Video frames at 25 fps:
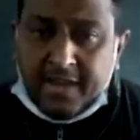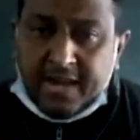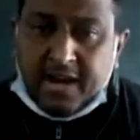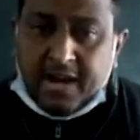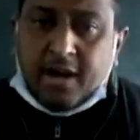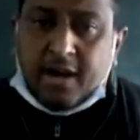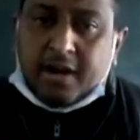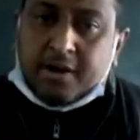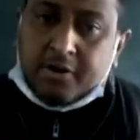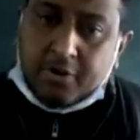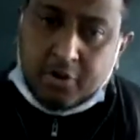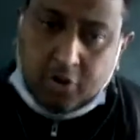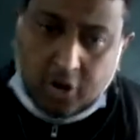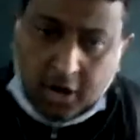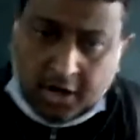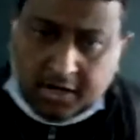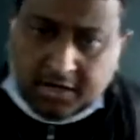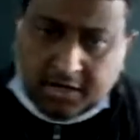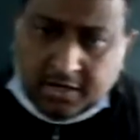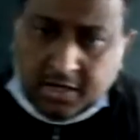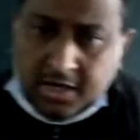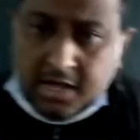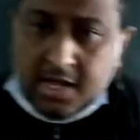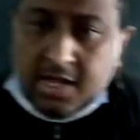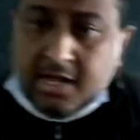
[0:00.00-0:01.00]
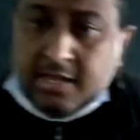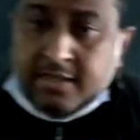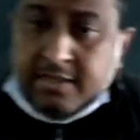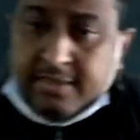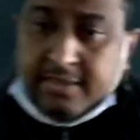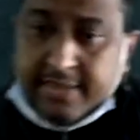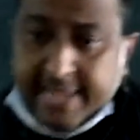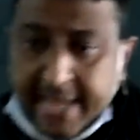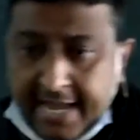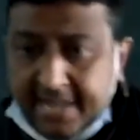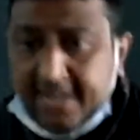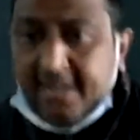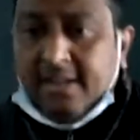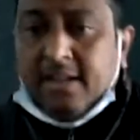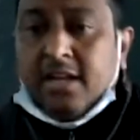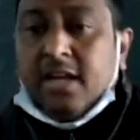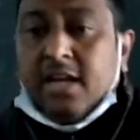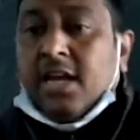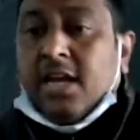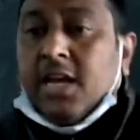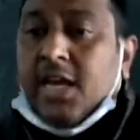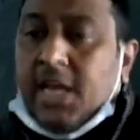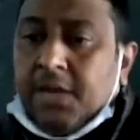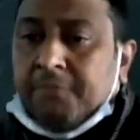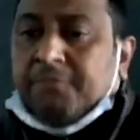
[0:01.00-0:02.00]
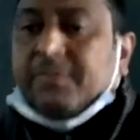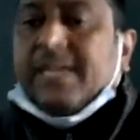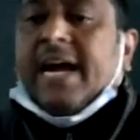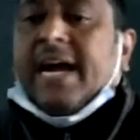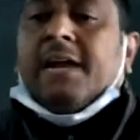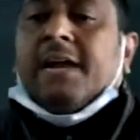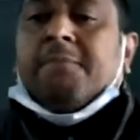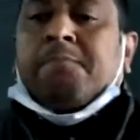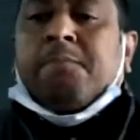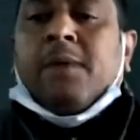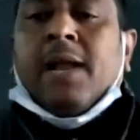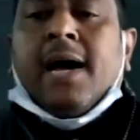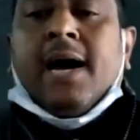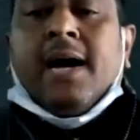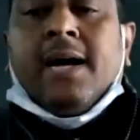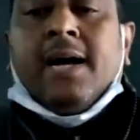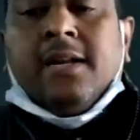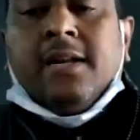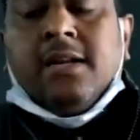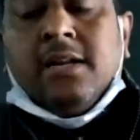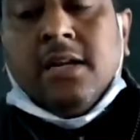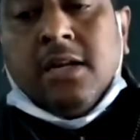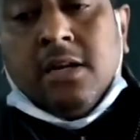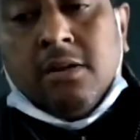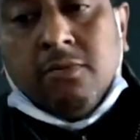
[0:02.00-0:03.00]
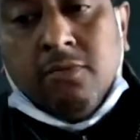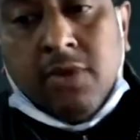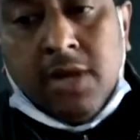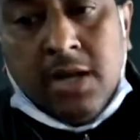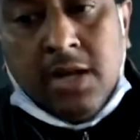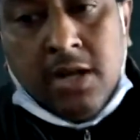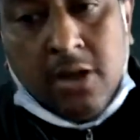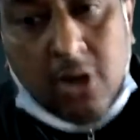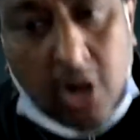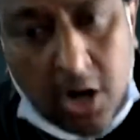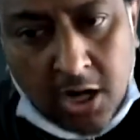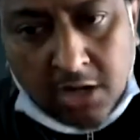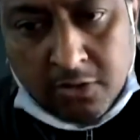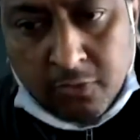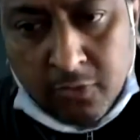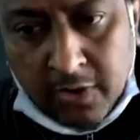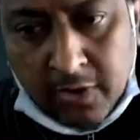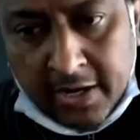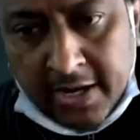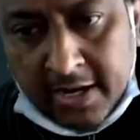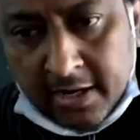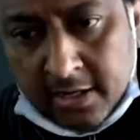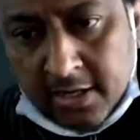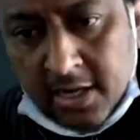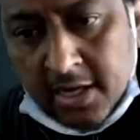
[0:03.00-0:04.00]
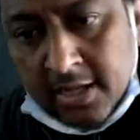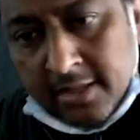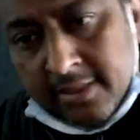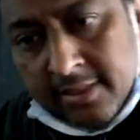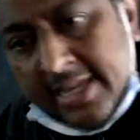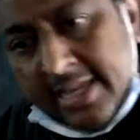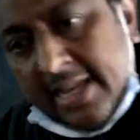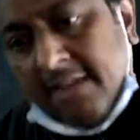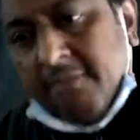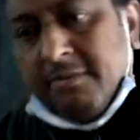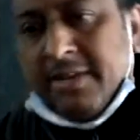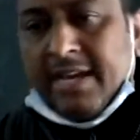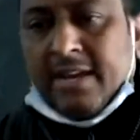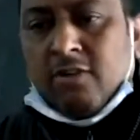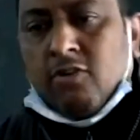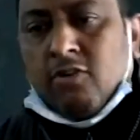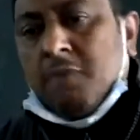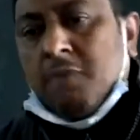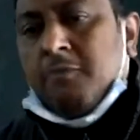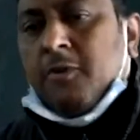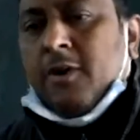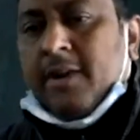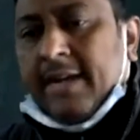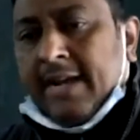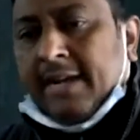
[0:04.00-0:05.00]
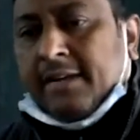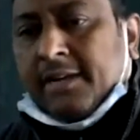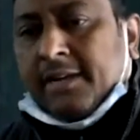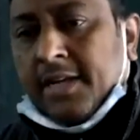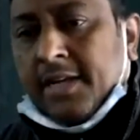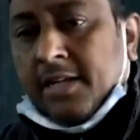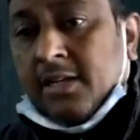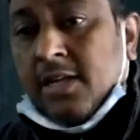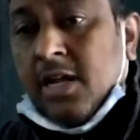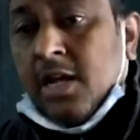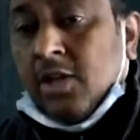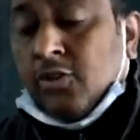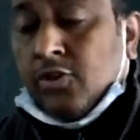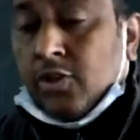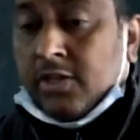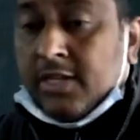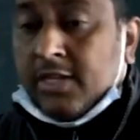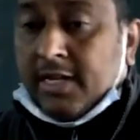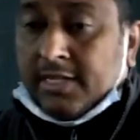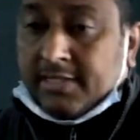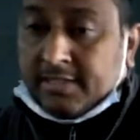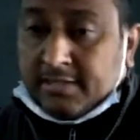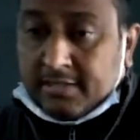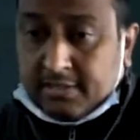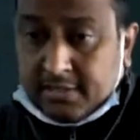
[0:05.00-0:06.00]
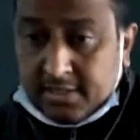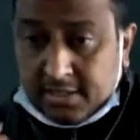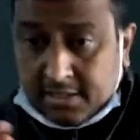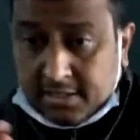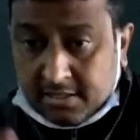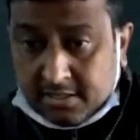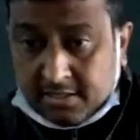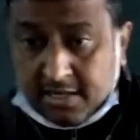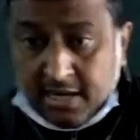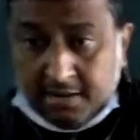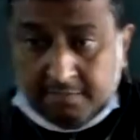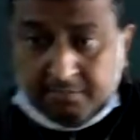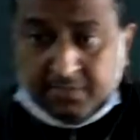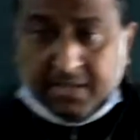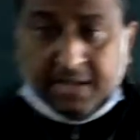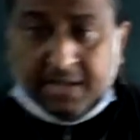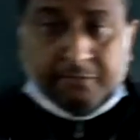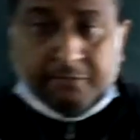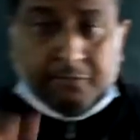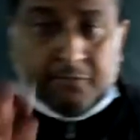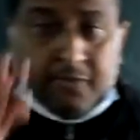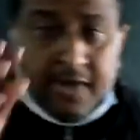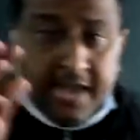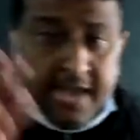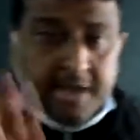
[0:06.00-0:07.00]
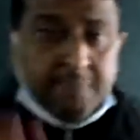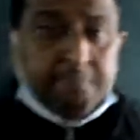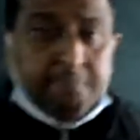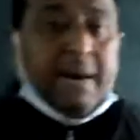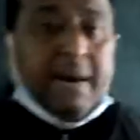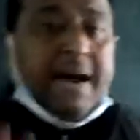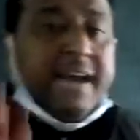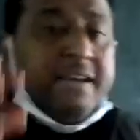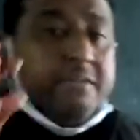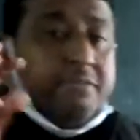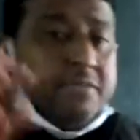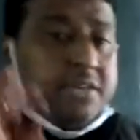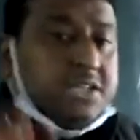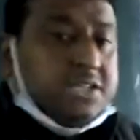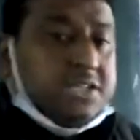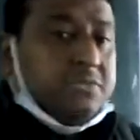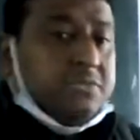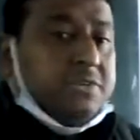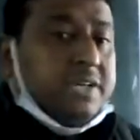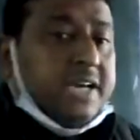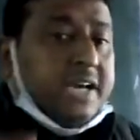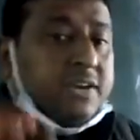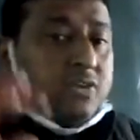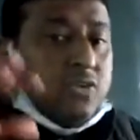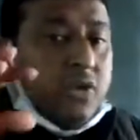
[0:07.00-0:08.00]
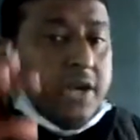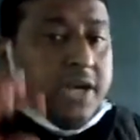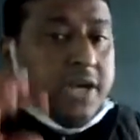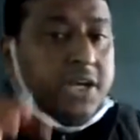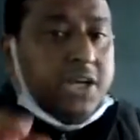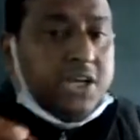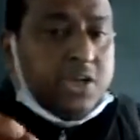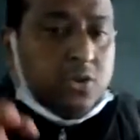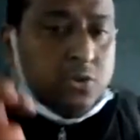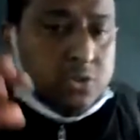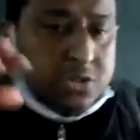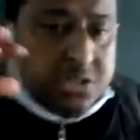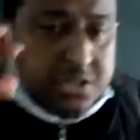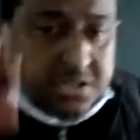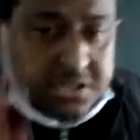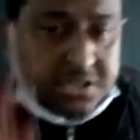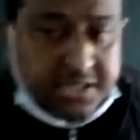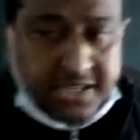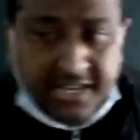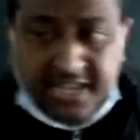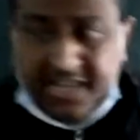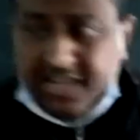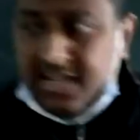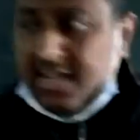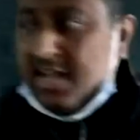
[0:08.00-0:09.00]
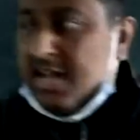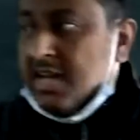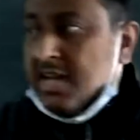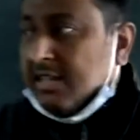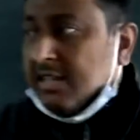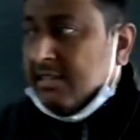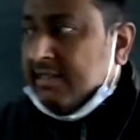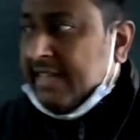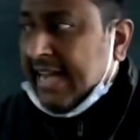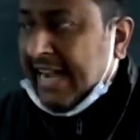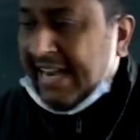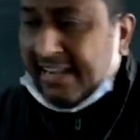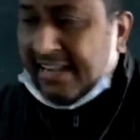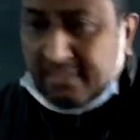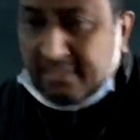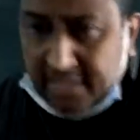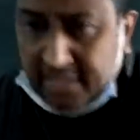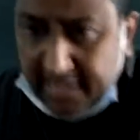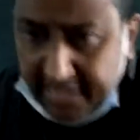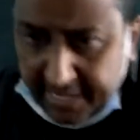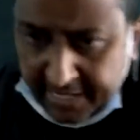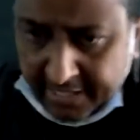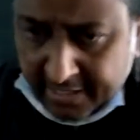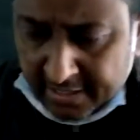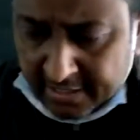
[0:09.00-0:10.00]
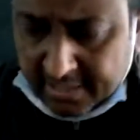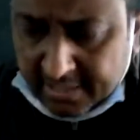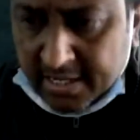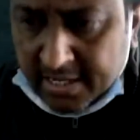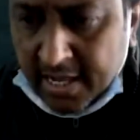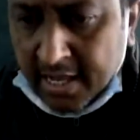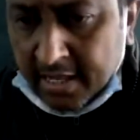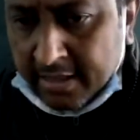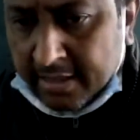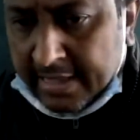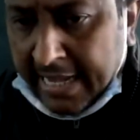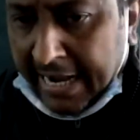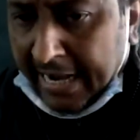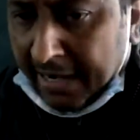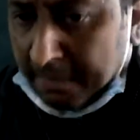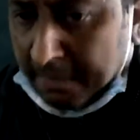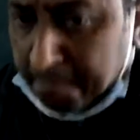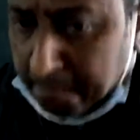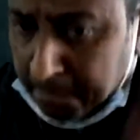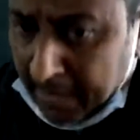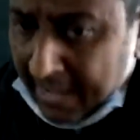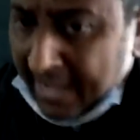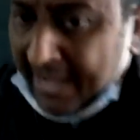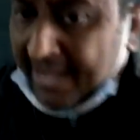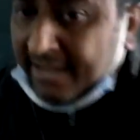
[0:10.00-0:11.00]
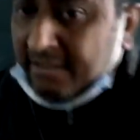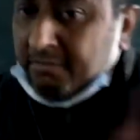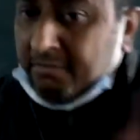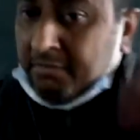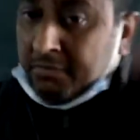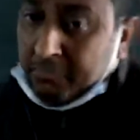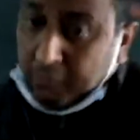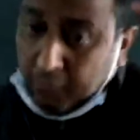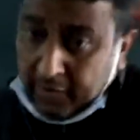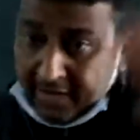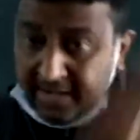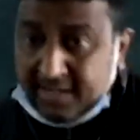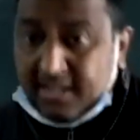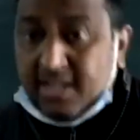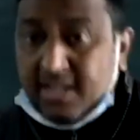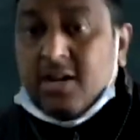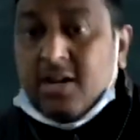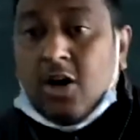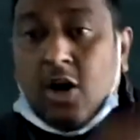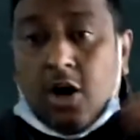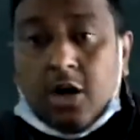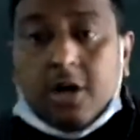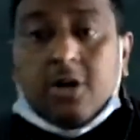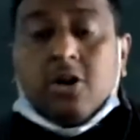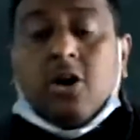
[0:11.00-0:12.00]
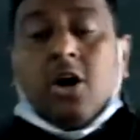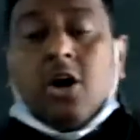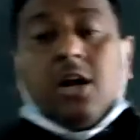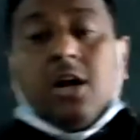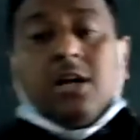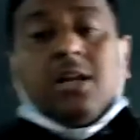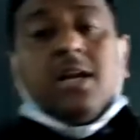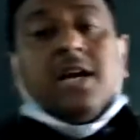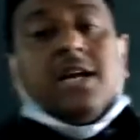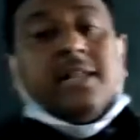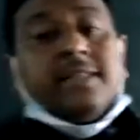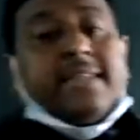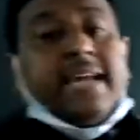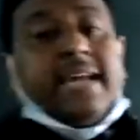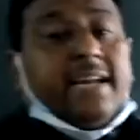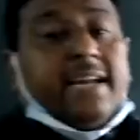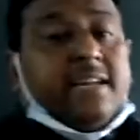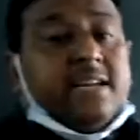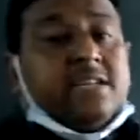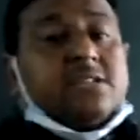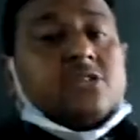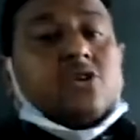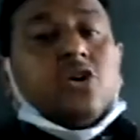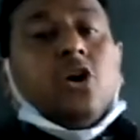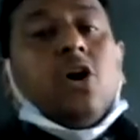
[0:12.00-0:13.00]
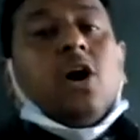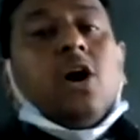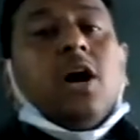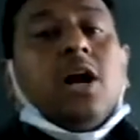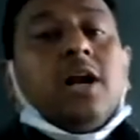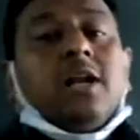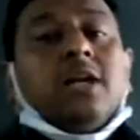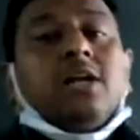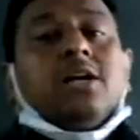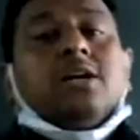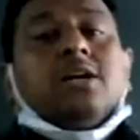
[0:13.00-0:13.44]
way or not, then if that plan will not work, then we are going for directing. The system, the way by which we are going to see that things, that plan working or not, that is called